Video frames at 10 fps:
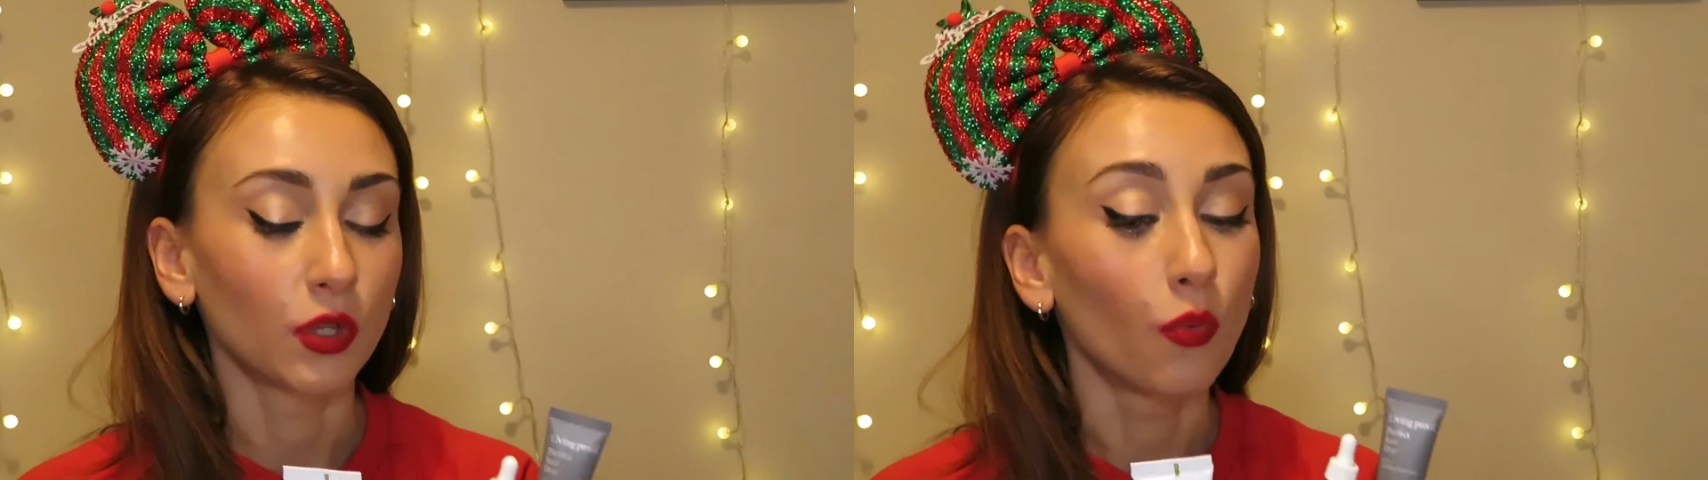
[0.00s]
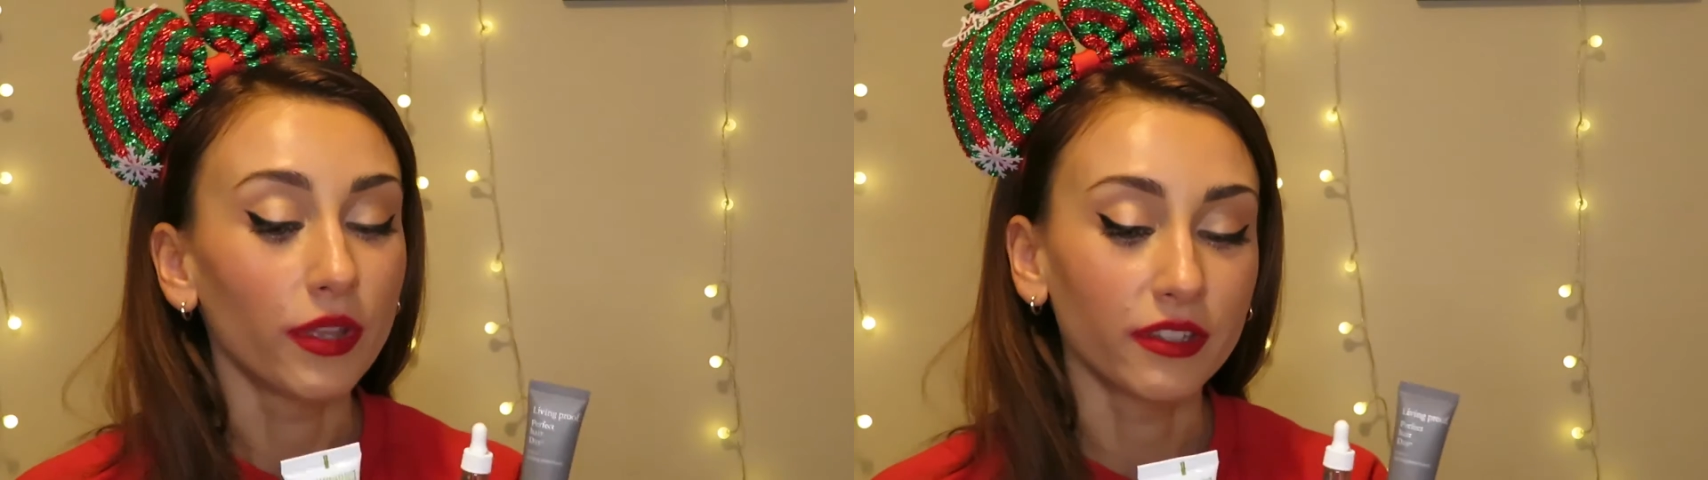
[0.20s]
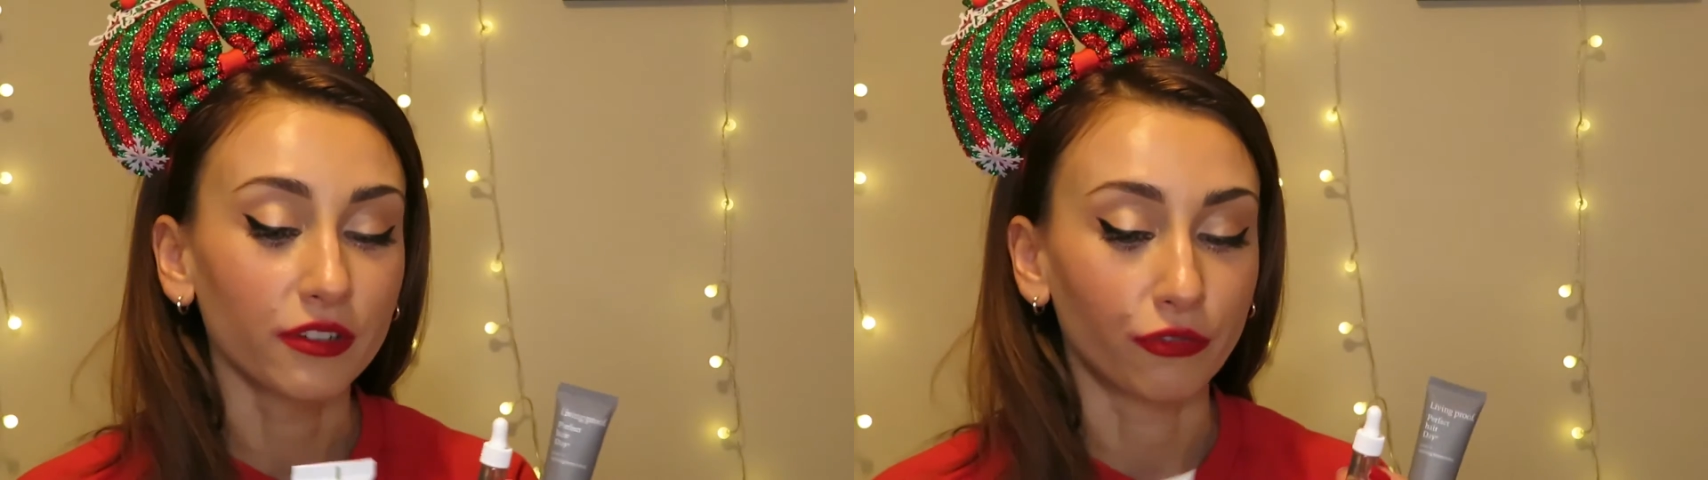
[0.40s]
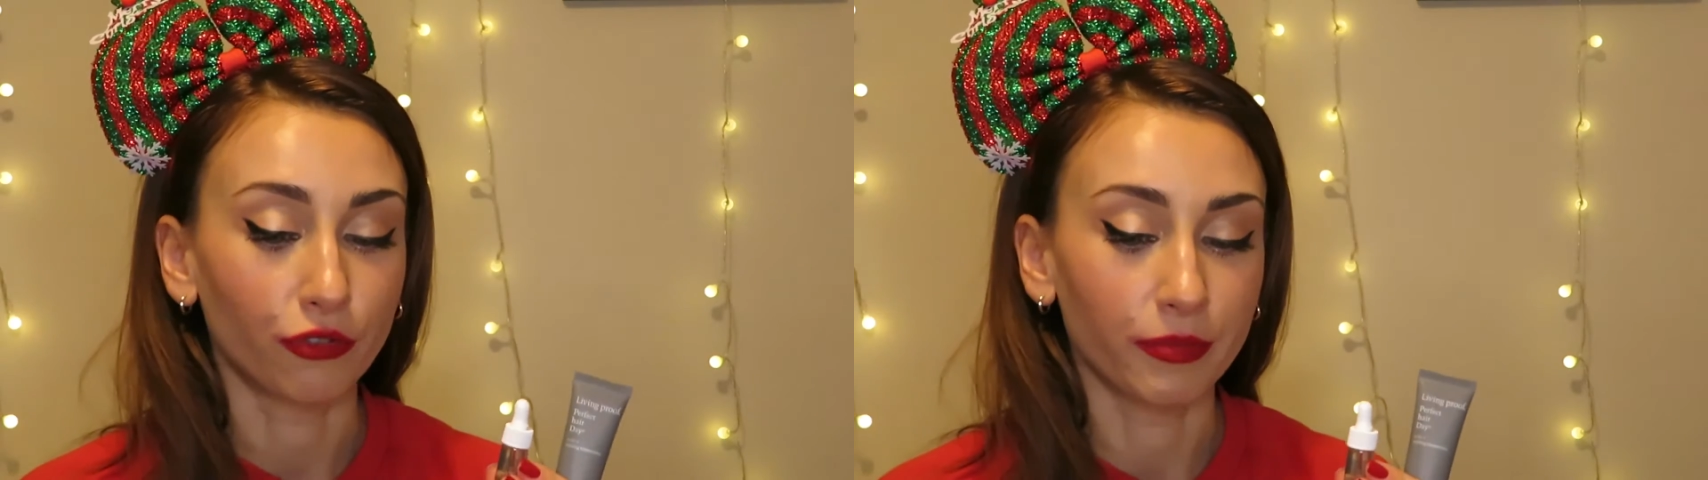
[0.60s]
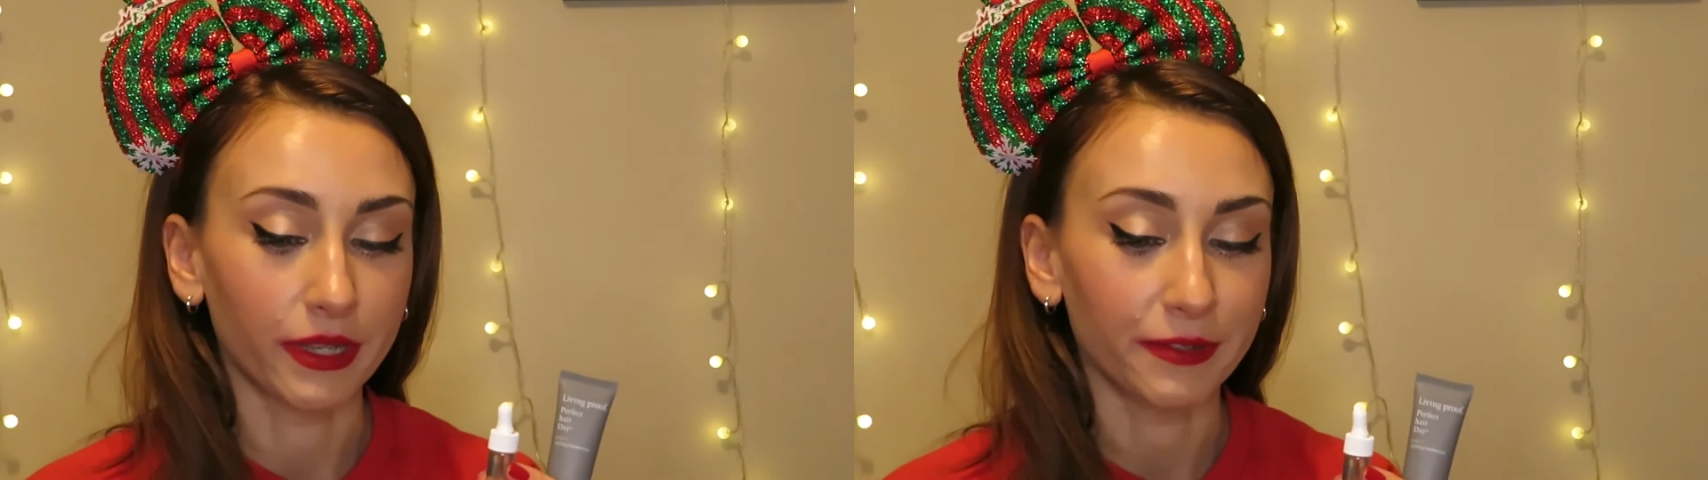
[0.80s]
The winner
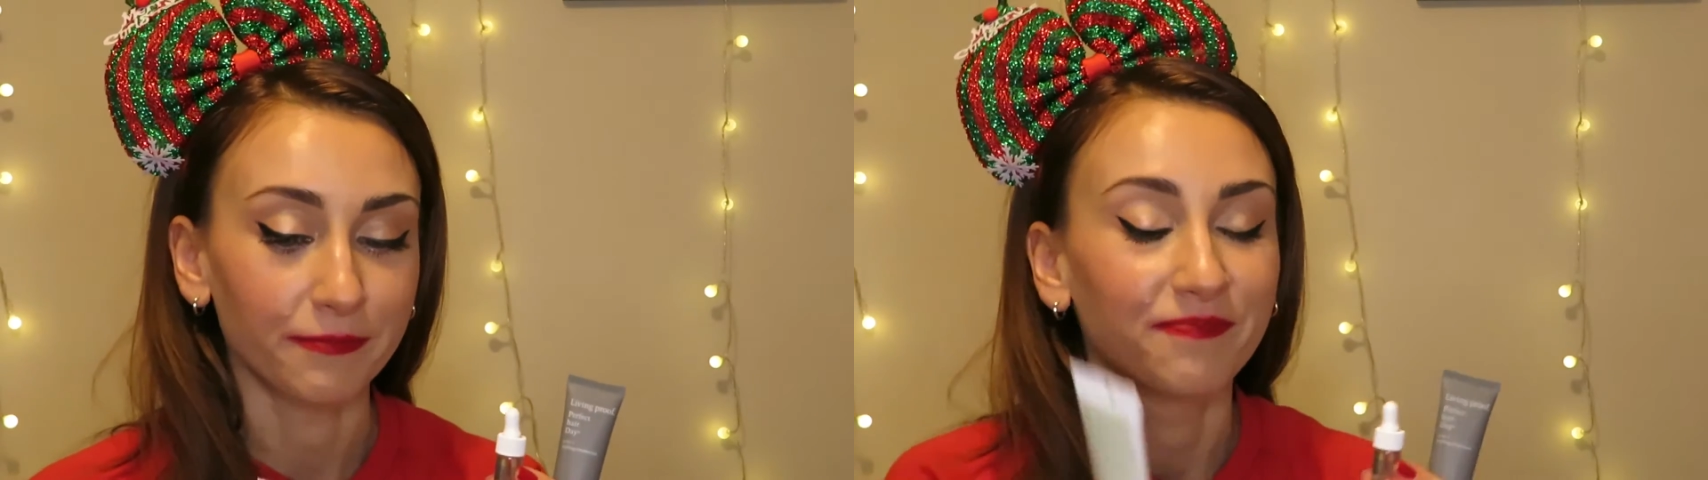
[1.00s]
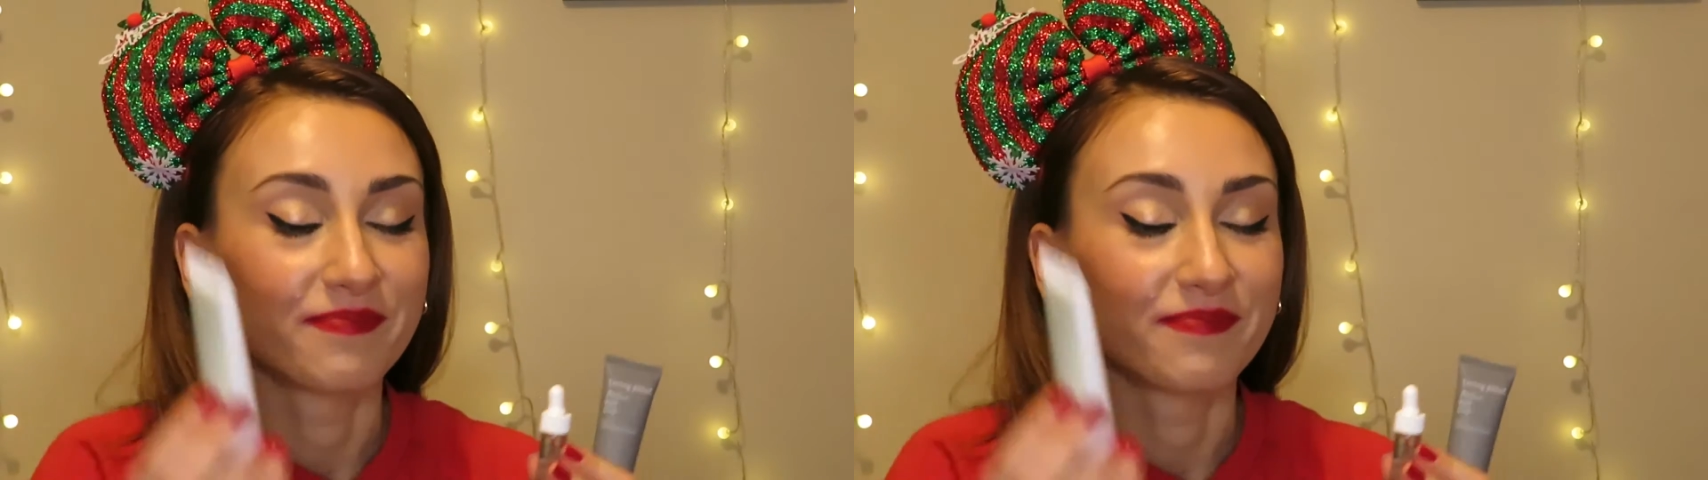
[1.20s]
for me